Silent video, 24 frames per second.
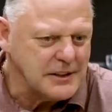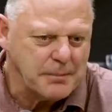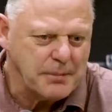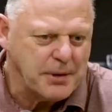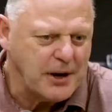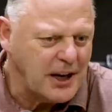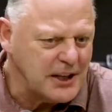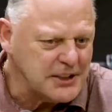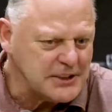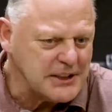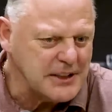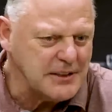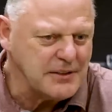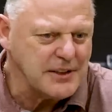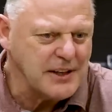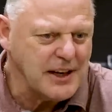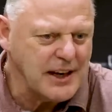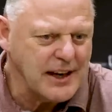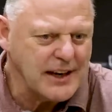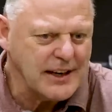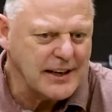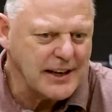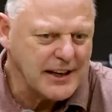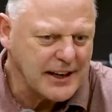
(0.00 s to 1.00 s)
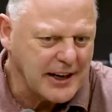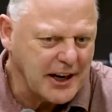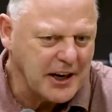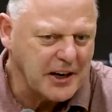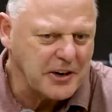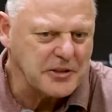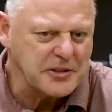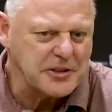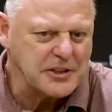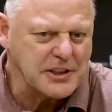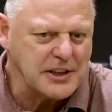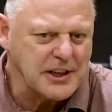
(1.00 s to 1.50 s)
a positive guy and a
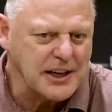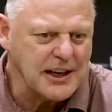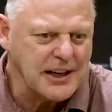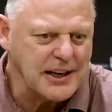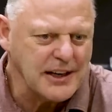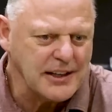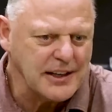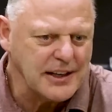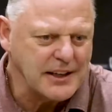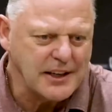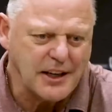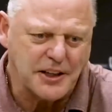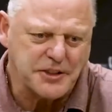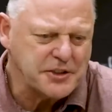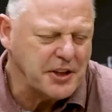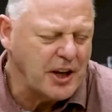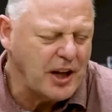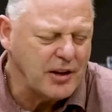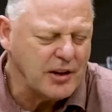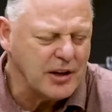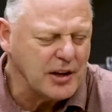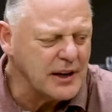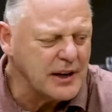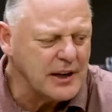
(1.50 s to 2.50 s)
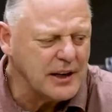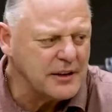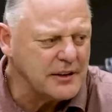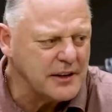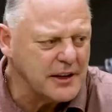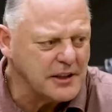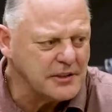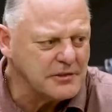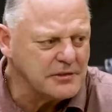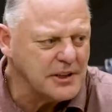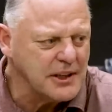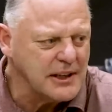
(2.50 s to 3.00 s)
character guy, and he does all the little
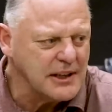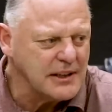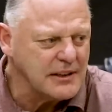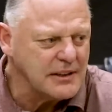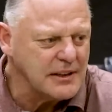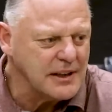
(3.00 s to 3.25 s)
things right.